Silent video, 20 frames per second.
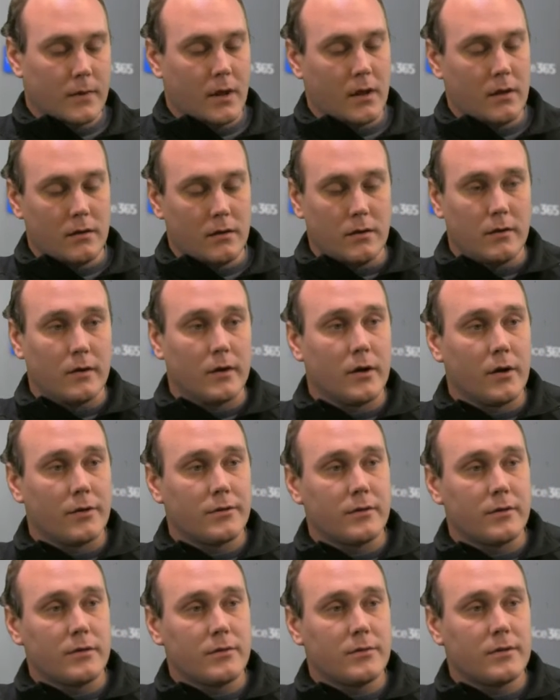You can also
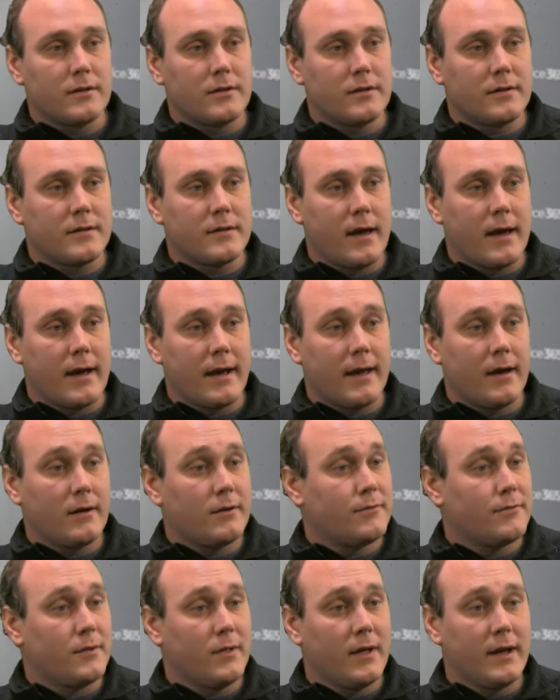use it to tag out if
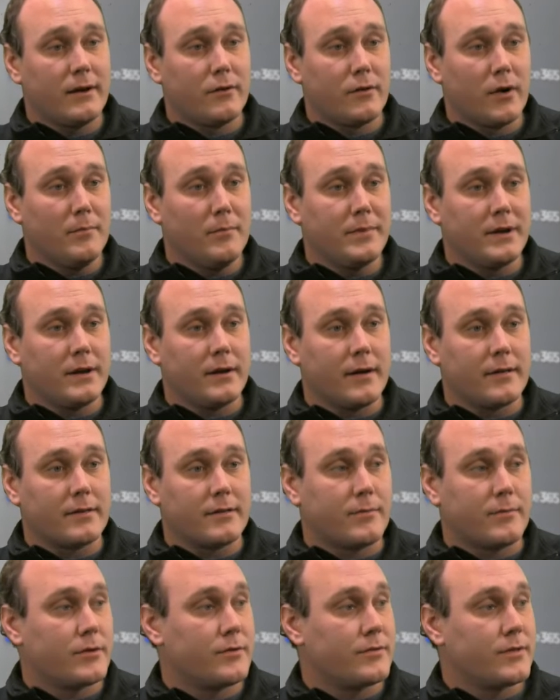you like grumpy
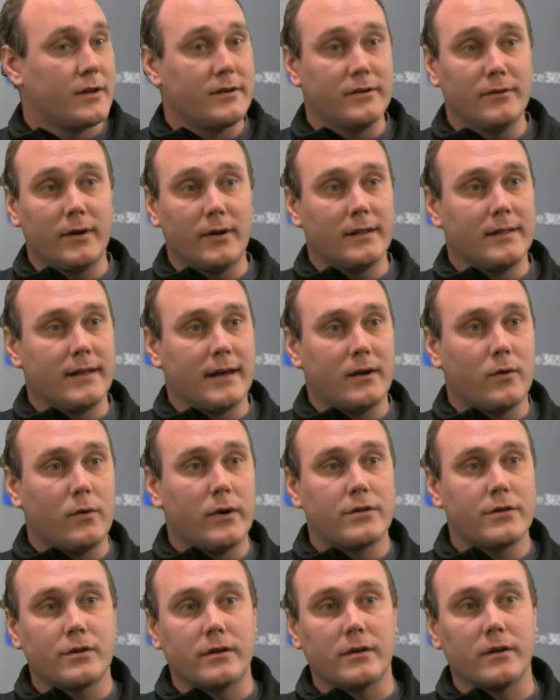customers. I do get that
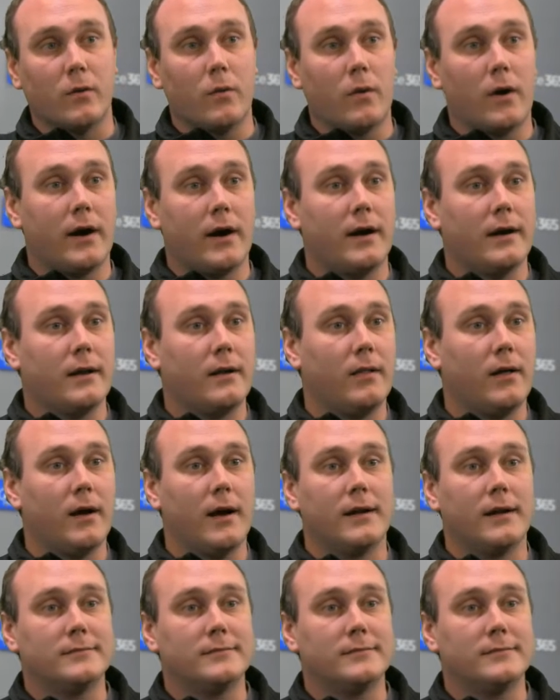question quite a lot.